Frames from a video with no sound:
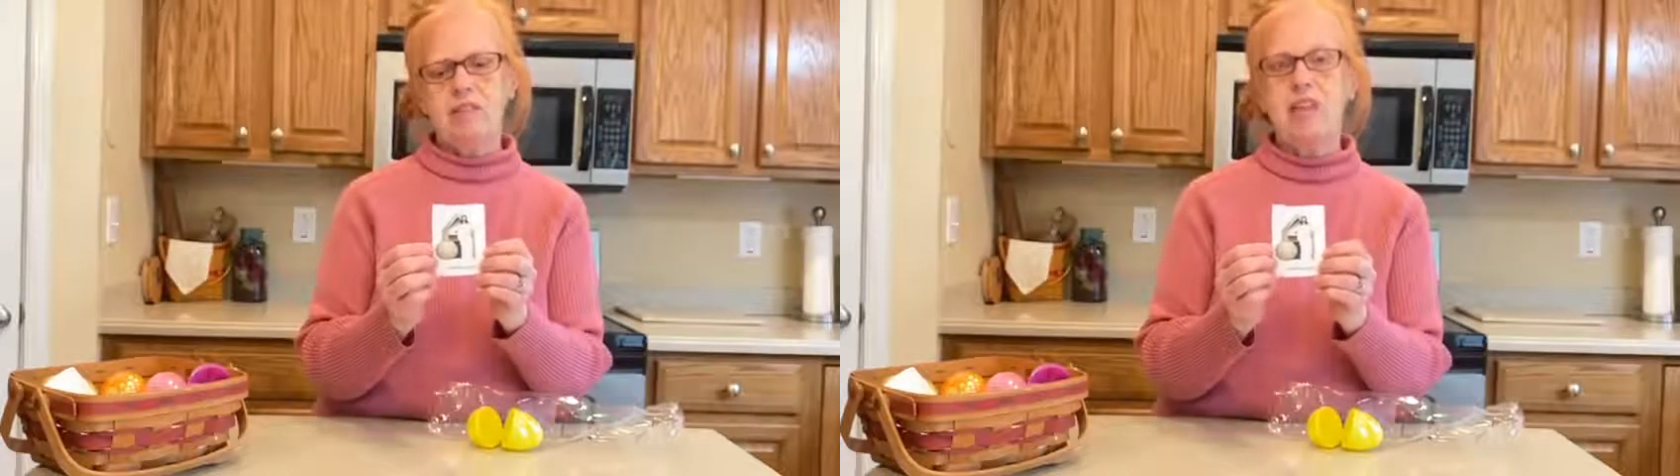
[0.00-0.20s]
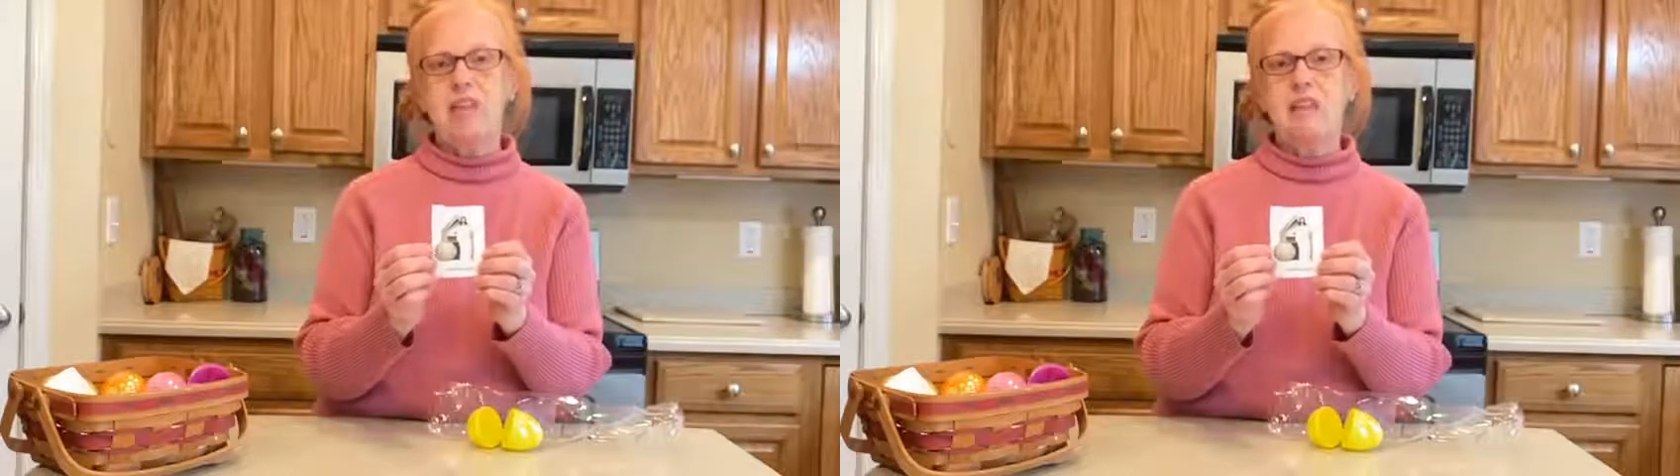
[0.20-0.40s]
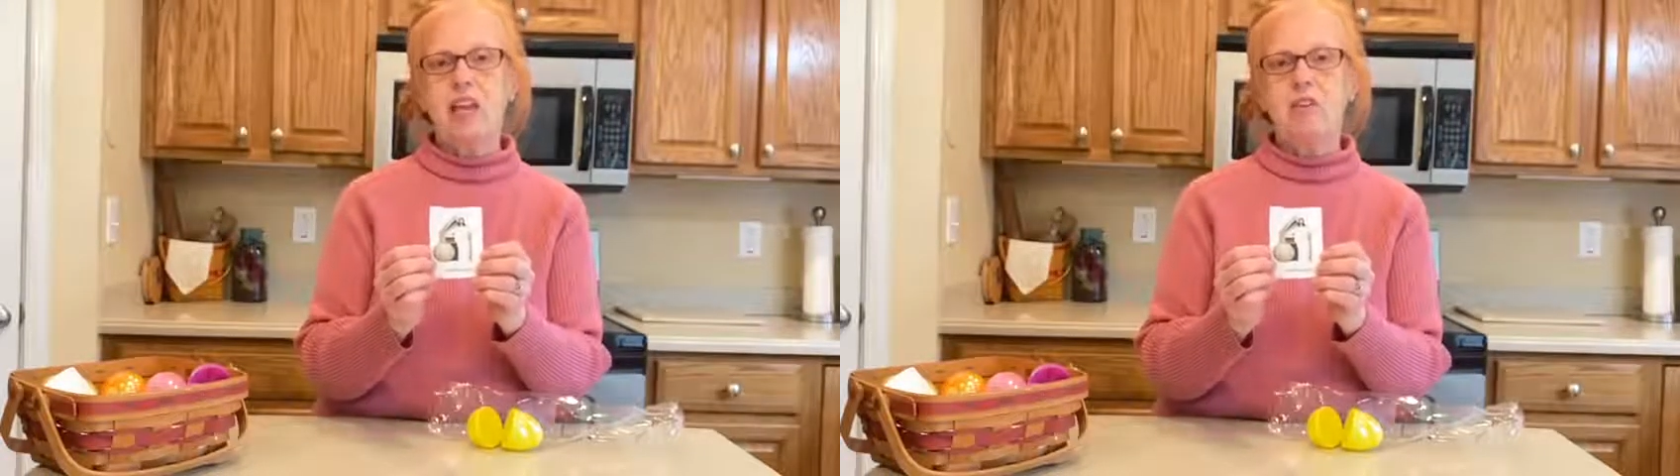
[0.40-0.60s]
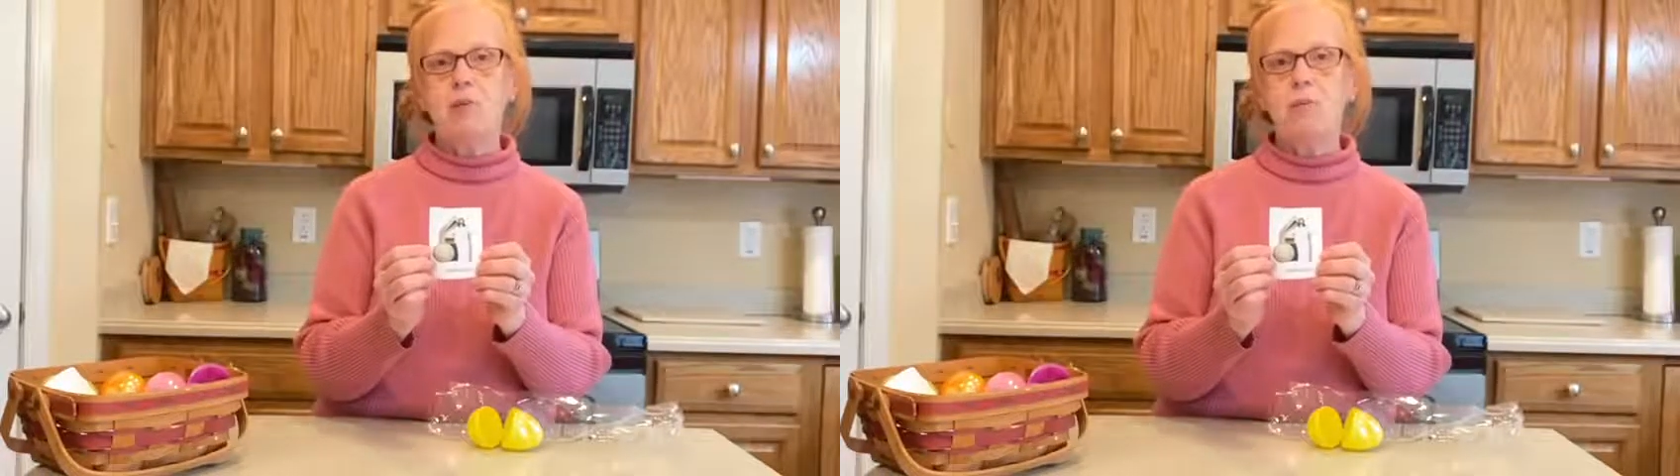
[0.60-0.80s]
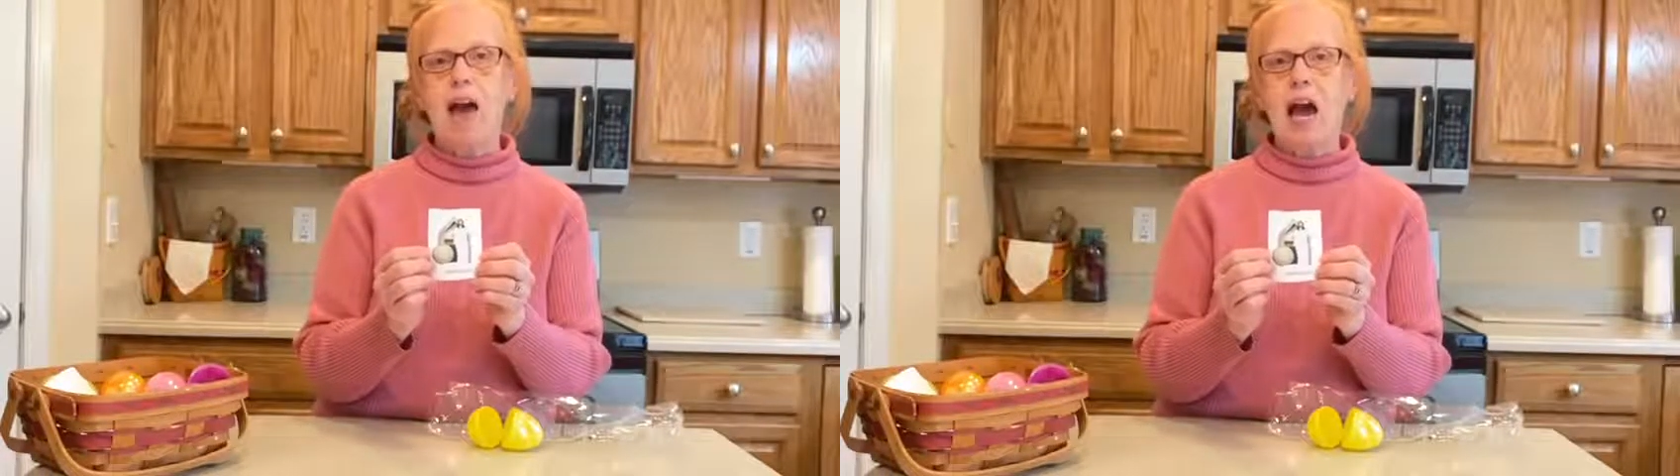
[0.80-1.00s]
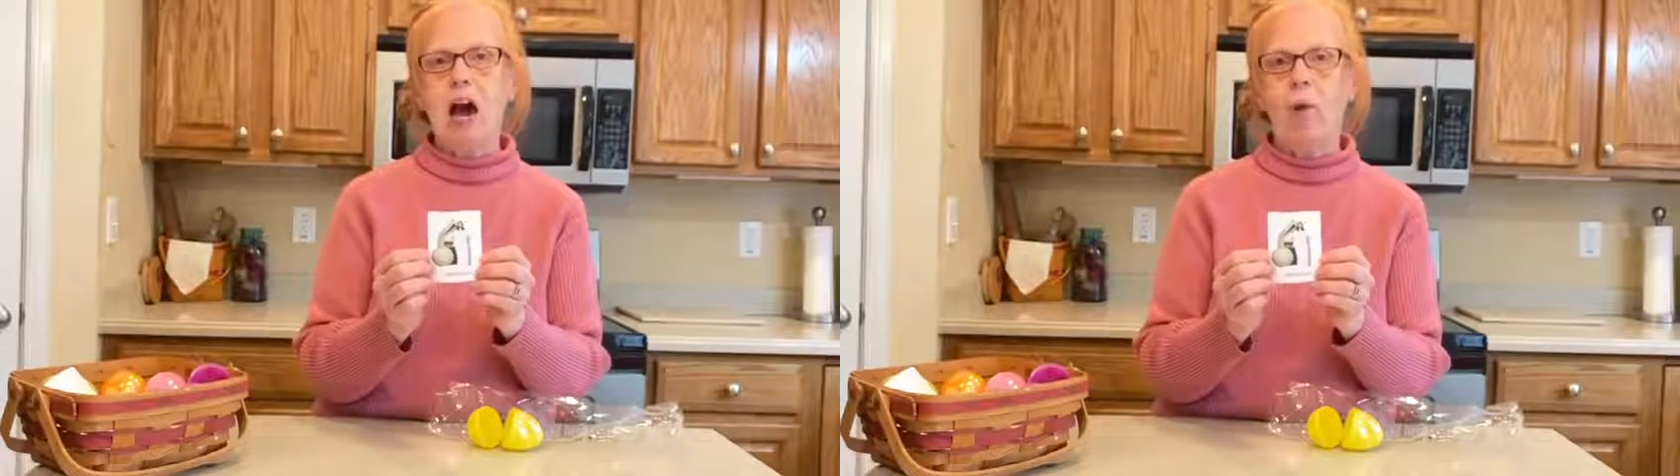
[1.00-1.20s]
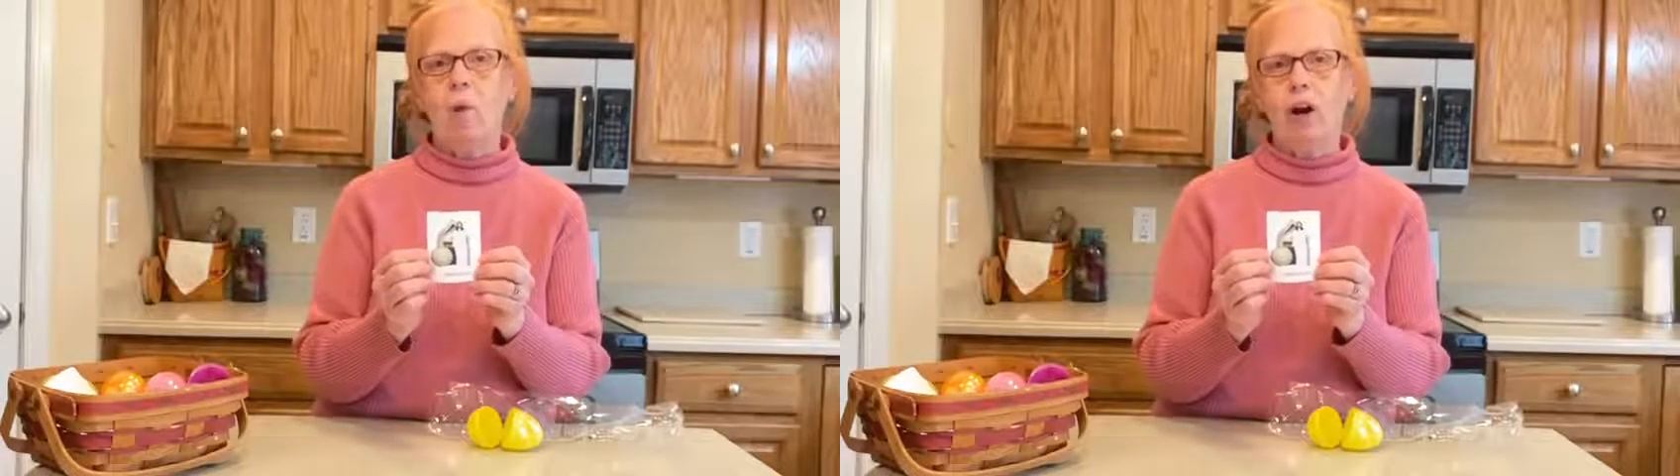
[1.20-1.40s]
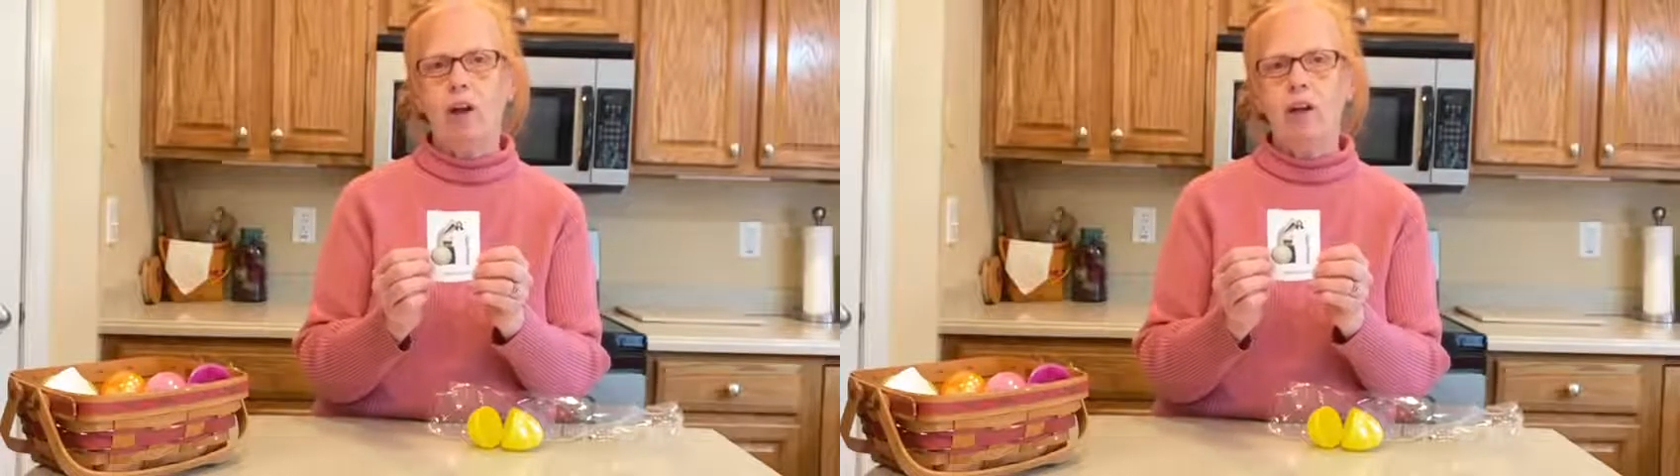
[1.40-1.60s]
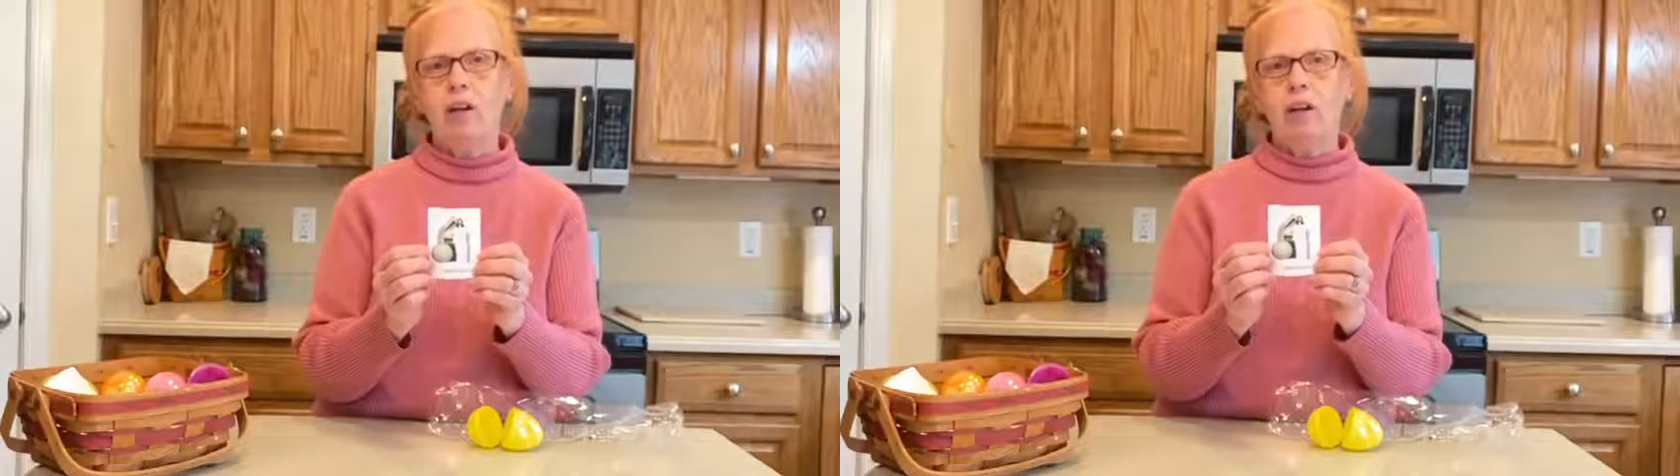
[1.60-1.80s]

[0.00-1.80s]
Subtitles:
the saving power